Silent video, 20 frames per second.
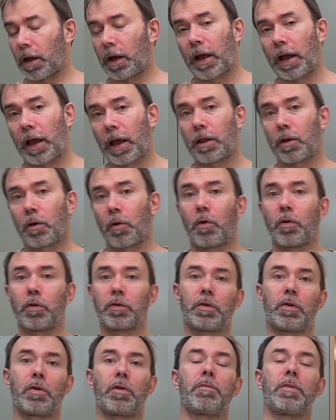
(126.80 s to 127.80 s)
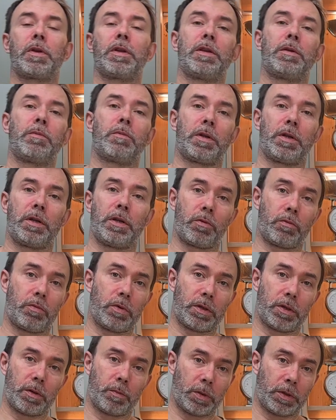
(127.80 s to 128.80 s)
and other many
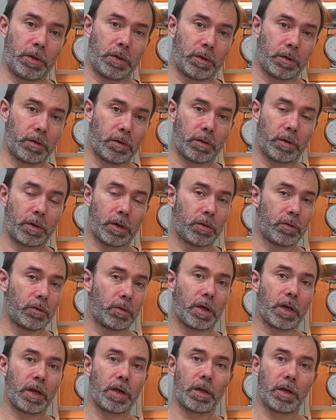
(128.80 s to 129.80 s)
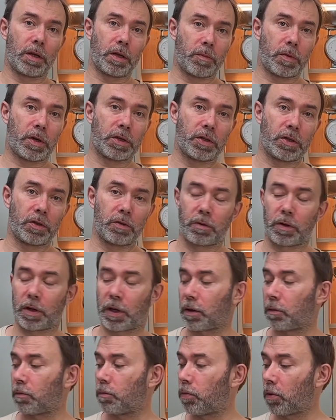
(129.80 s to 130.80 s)
recipes that you can imagine. You
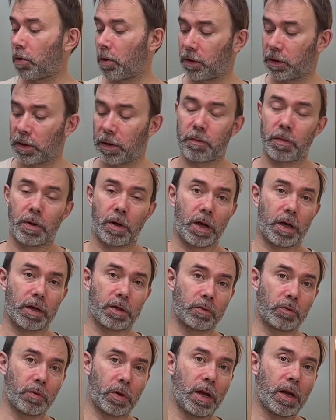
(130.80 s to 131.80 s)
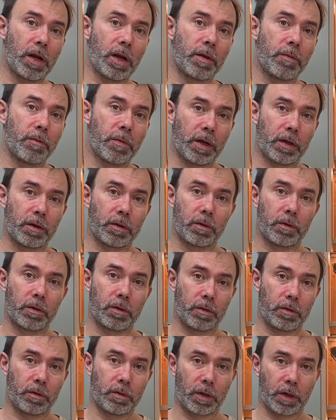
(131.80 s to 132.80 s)
can boil them as well and make a
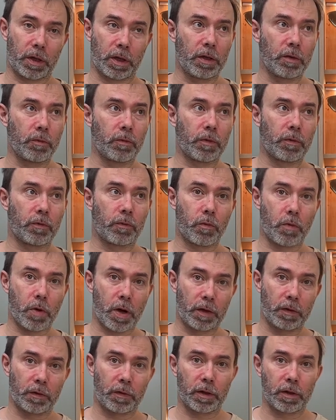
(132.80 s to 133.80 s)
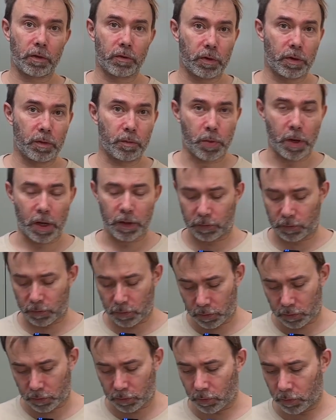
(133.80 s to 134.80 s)
terrine with white and green part
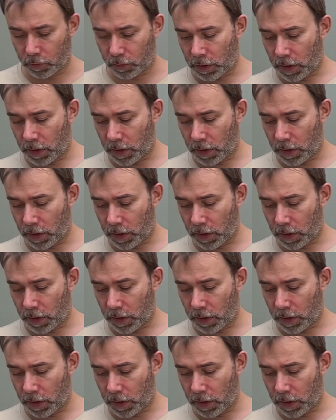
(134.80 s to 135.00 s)
also.